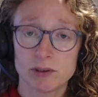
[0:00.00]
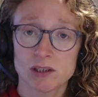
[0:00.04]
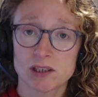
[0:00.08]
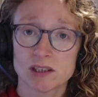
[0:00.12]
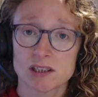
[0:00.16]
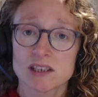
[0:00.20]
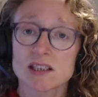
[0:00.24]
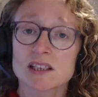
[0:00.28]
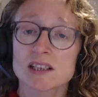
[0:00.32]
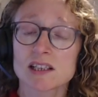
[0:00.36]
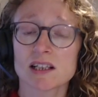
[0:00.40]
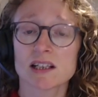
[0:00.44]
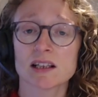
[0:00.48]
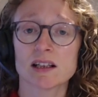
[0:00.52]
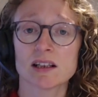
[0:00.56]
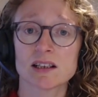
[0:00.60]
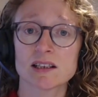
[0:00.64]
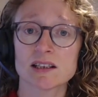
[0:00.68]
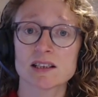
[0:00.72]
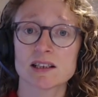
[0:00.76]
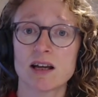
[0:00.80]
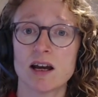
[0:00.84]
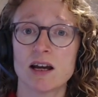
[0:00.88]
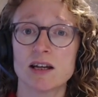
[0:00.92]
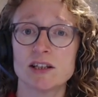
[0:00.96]
Just as a little
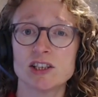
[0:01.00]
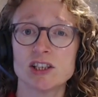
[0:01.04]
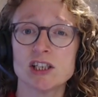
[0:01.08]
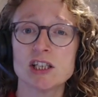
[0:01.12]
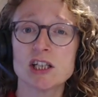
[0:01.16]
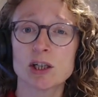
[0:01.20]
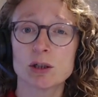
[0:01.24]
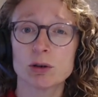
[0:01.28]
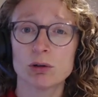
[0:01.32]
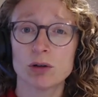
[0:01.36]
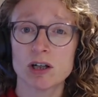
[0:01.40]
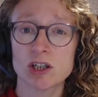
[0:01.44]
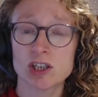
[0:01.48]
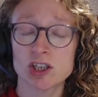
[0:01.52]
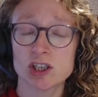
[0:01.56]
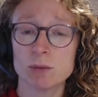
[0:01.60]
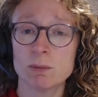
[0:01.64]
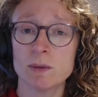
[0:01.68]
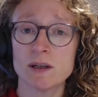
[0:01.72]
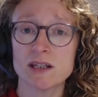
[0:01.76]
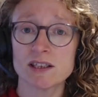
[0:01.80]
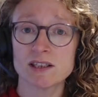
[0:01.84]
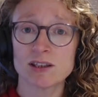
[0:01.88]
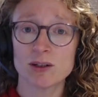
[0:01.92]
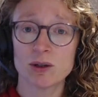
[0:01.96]
aside, she crushed
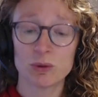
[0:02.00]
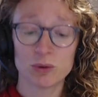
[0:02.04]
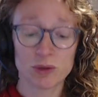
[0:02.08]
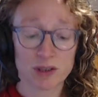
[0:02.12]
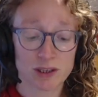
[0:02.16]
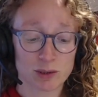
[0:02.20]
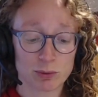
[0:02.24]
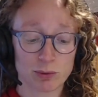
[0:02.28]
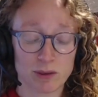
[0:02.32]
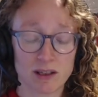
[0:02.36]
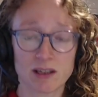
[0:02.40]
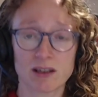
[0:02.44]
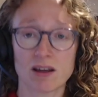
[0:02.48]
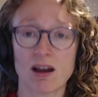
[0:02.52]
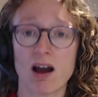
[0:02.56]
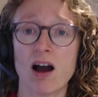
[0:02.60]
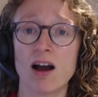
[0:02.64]
my soul this week.